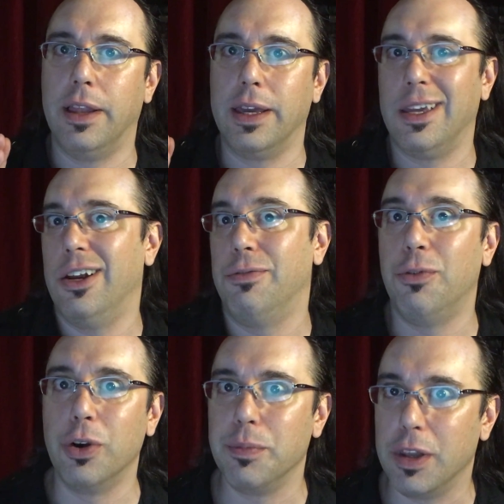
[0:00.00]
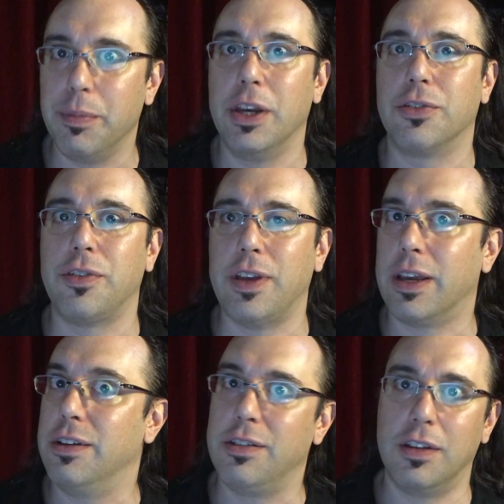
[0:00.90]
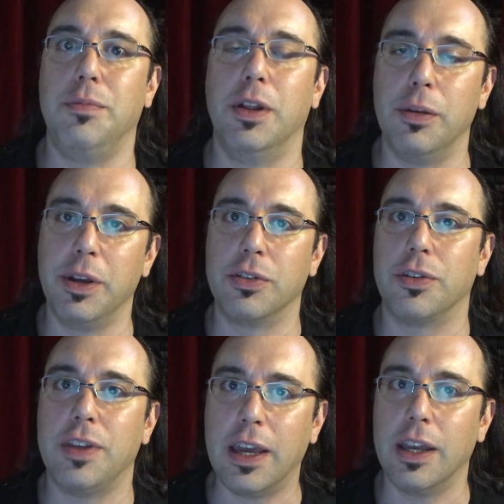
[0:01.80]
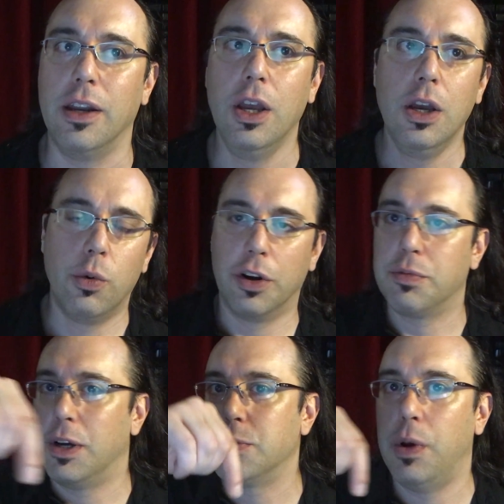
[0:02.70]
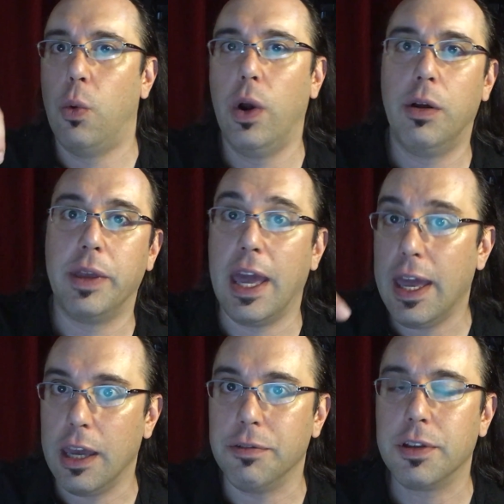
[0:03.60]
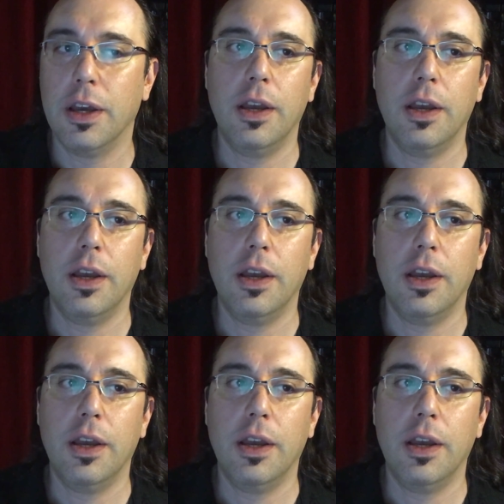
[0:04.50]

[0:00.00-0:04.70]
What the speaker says: like, you know, 40 millimeters a second, 60 millimeters a second, where it's much more well behaved.